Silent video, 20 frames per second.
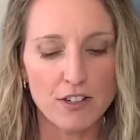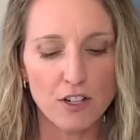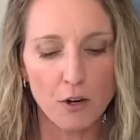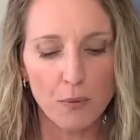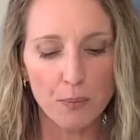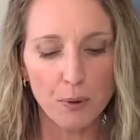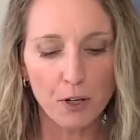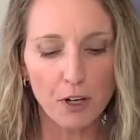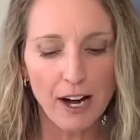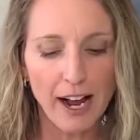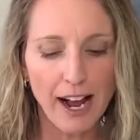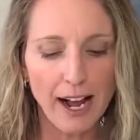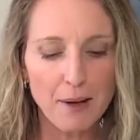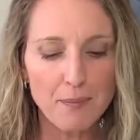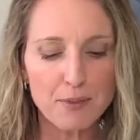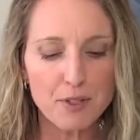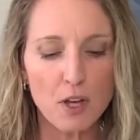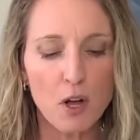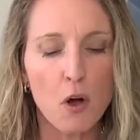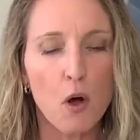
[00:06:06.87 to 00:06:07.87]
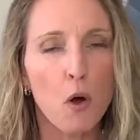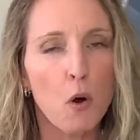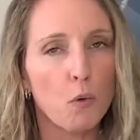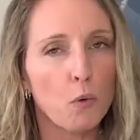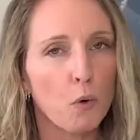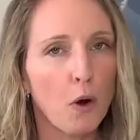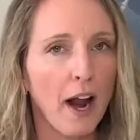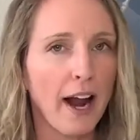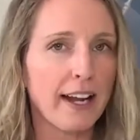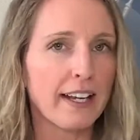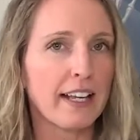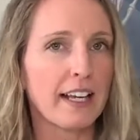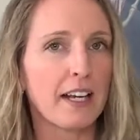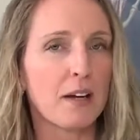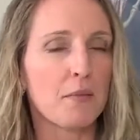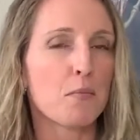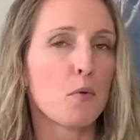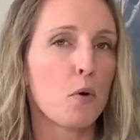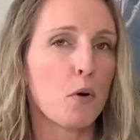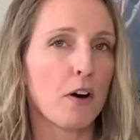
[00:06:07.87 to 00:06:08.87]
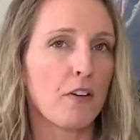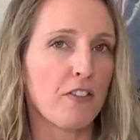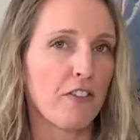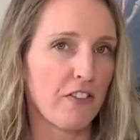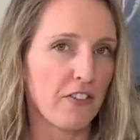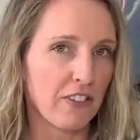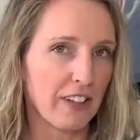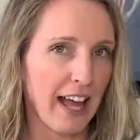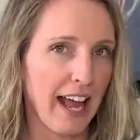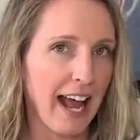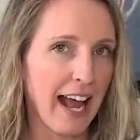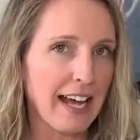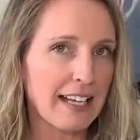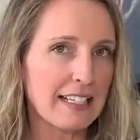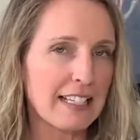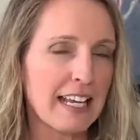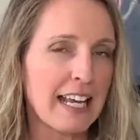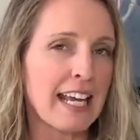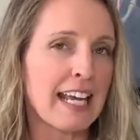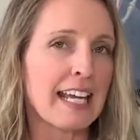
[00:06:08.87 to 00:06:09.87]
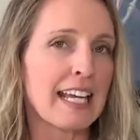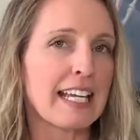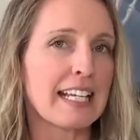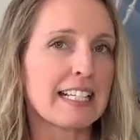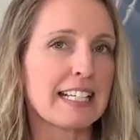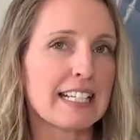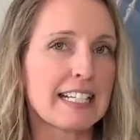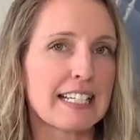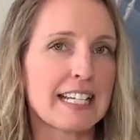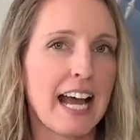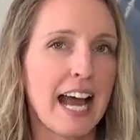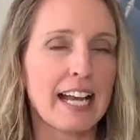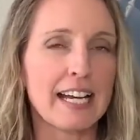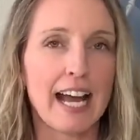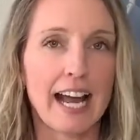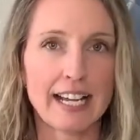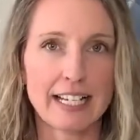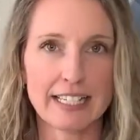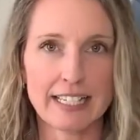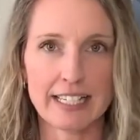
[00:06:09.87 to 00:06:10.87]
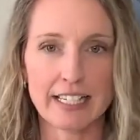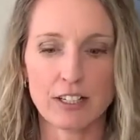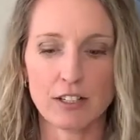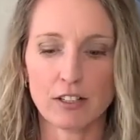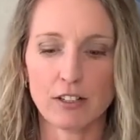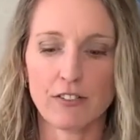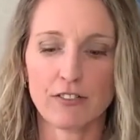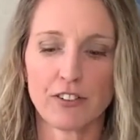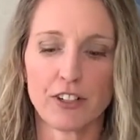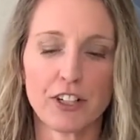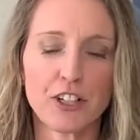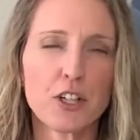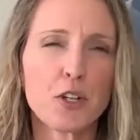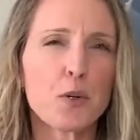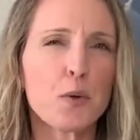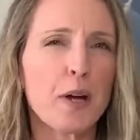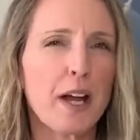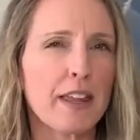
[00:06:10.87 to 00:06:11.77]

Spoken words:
So perhaps writing more flat is not ideal for you,